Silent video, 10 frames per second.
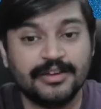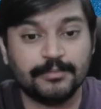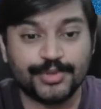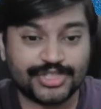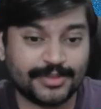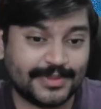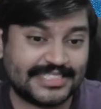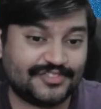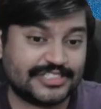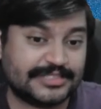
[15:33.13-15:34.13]
Bishop
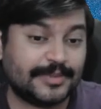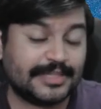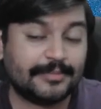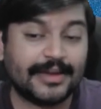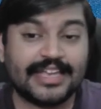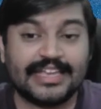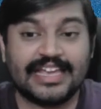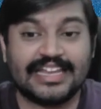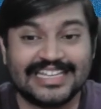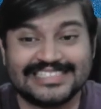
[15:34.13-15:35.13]
e3 was played by
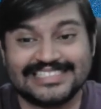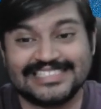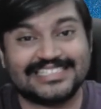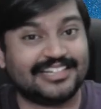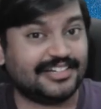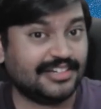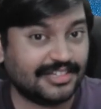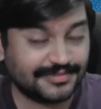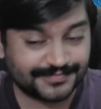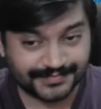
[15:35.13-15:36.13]
Alexei
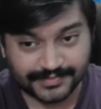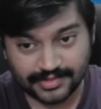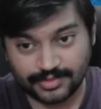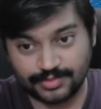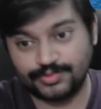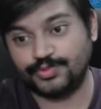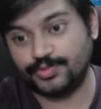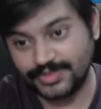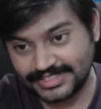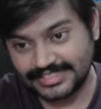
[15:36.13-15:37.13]
Sarana,
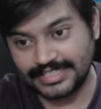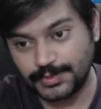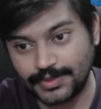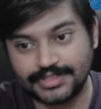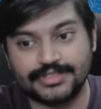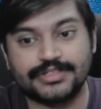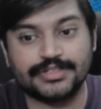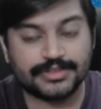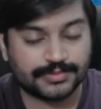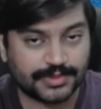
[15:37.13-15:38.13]
who recently won
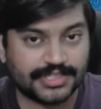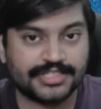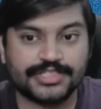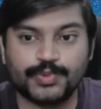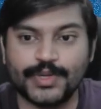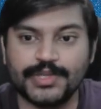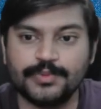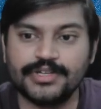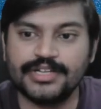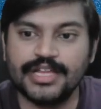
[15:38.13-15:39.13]
the World Under
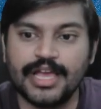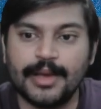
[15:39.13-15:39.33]
21.